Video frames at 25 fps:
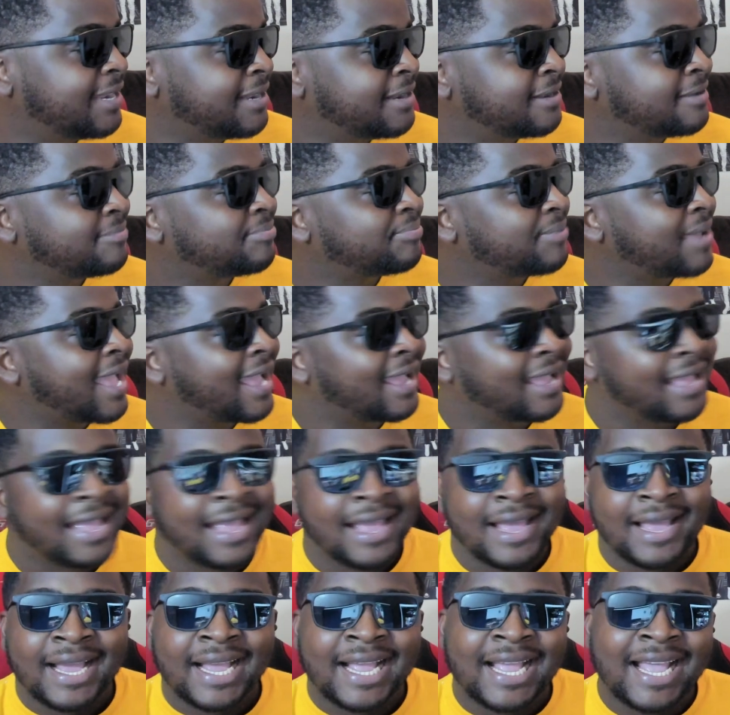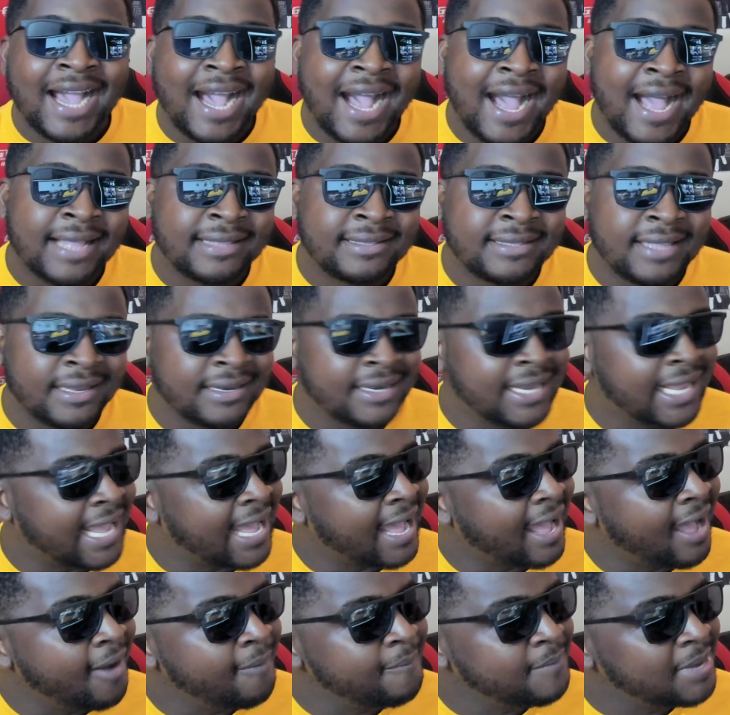in the back. God, nigga,
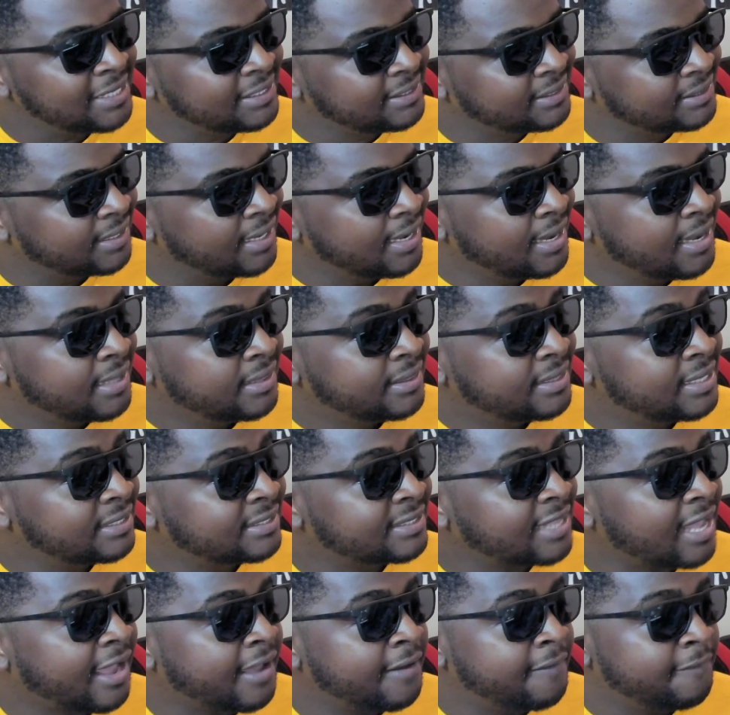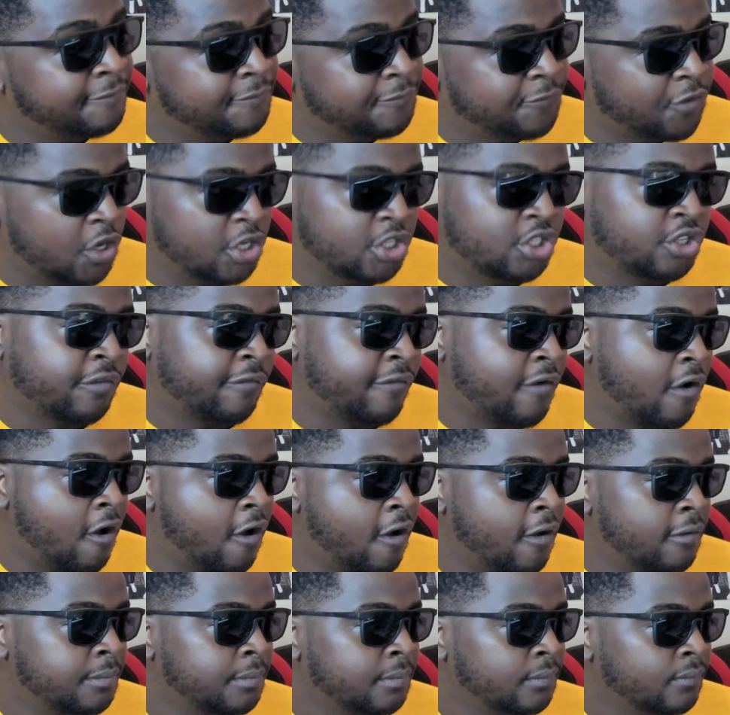how much? This, like, a first of
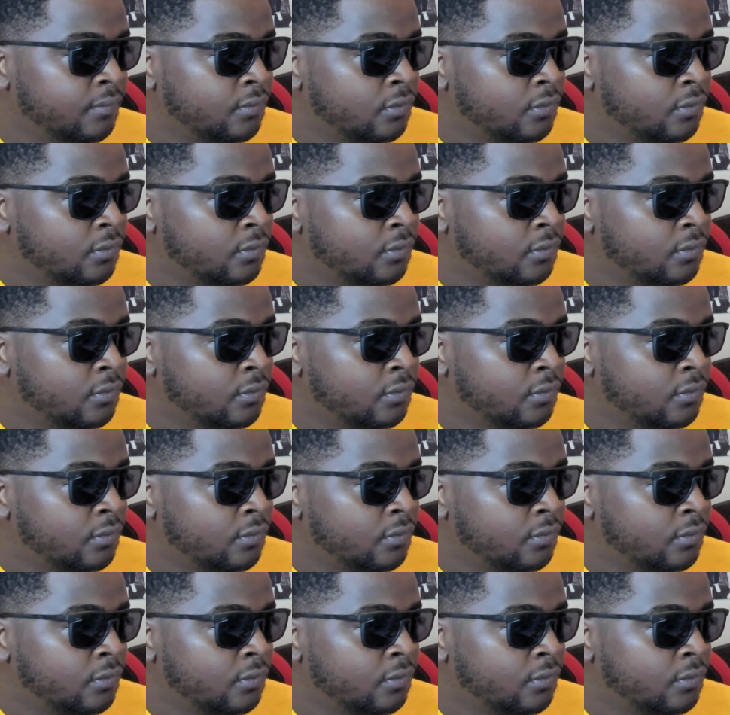all,